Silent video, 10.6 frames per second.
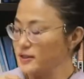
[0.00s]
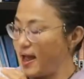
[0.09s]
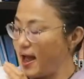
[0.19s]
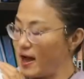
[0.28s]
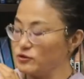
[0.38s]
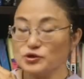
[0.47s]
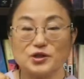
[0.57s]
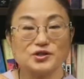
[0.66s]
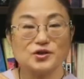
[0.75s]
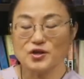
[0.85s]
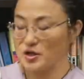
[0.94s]
Now we're
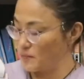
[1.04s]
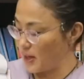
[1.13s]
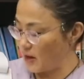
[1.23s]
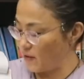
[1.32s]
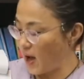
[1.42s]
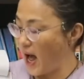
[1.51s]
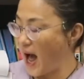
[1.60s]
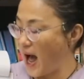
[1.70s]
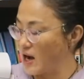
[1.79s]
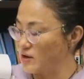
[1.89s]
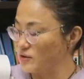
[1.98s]
gonna talk about
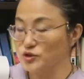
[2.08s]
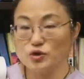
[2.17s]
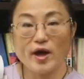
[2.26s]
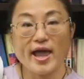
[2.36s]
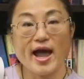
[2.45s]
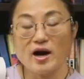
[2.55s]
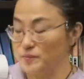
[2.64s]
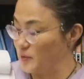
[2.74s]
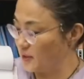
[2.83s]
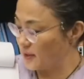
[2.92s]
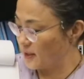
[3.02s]
how your health,
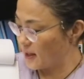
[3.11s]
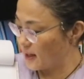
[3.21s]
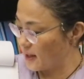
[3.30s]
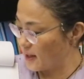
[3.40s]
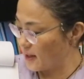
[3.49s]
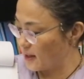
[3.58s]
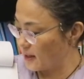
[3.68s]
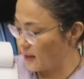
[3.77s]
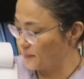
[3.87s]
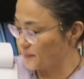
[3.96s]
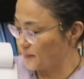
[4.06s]

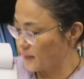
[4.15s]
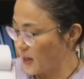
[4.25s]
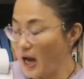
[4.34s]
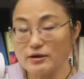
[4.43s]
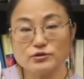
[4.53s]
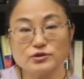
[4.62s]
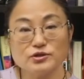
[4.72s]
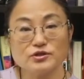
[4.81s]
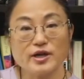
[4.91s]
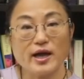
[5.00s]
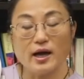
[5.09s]
how to
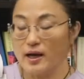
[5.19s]
use a.